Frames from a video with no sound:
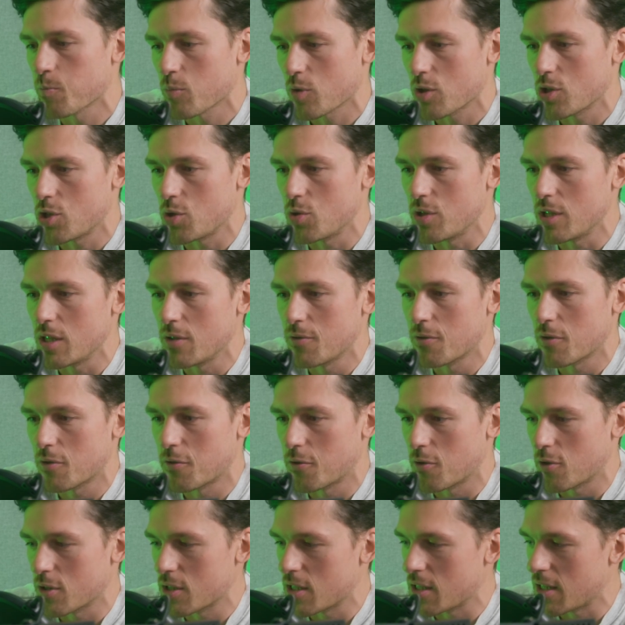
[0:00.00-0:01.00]
you need for
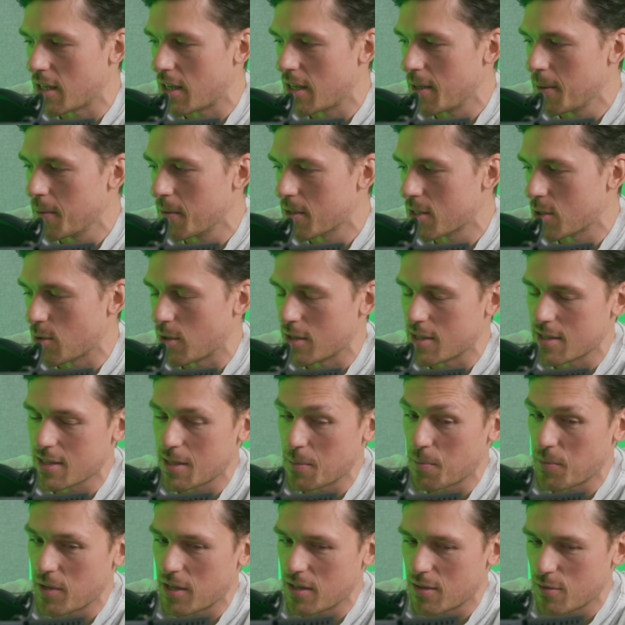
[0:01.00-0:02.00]
14A. So I
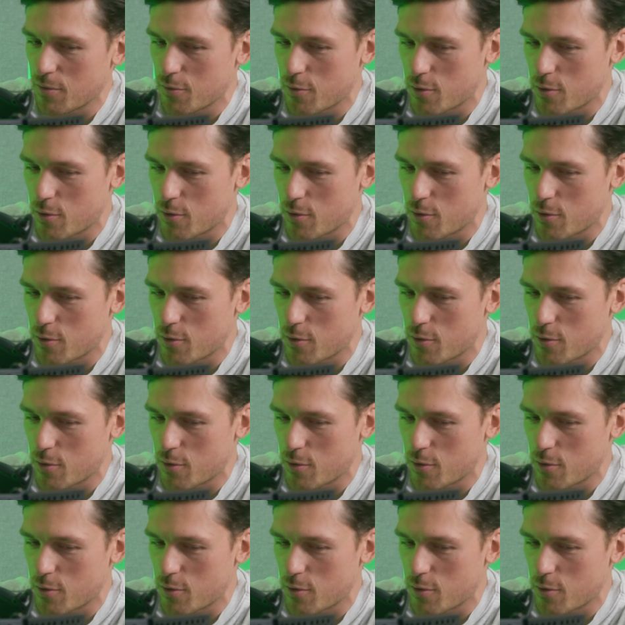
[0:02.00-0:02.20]
skipped that in the